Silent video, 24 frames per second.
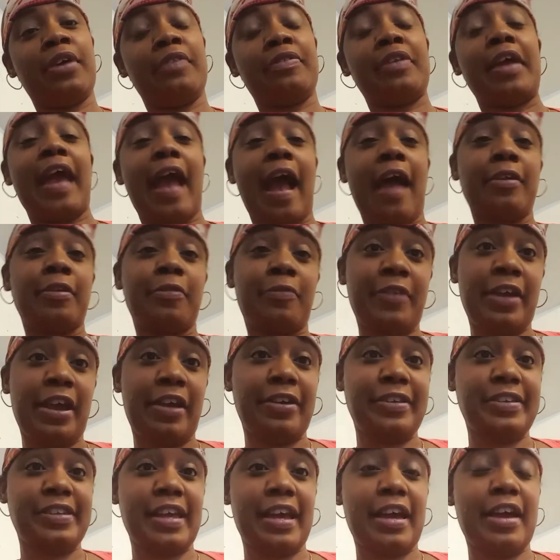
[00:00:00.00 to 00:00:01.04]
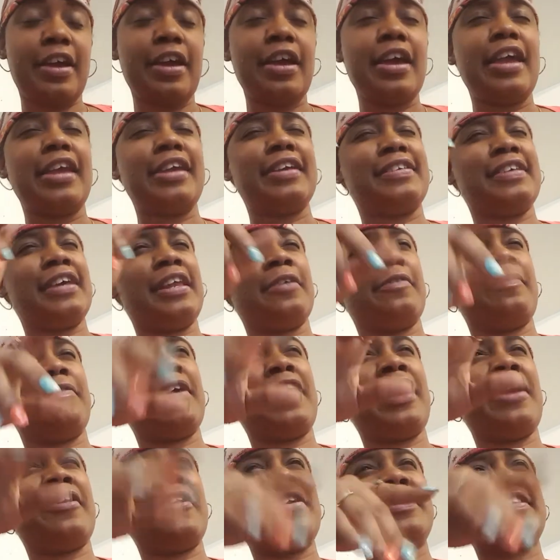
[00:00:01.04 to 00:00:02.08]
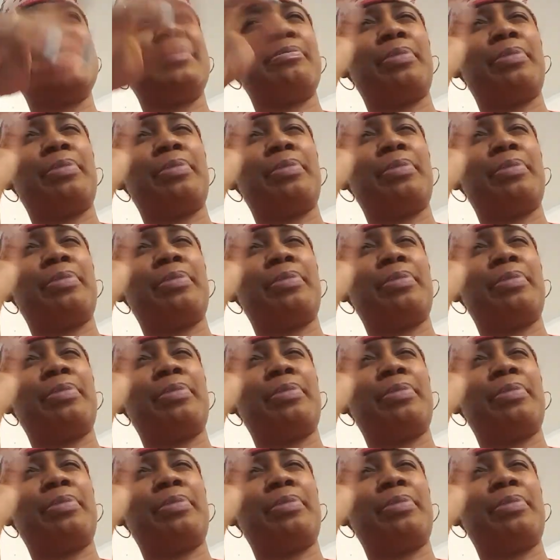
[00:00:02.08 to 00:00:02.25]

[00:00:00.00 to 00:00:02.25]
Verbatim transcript: If they had the ferrets out, you see the ferrets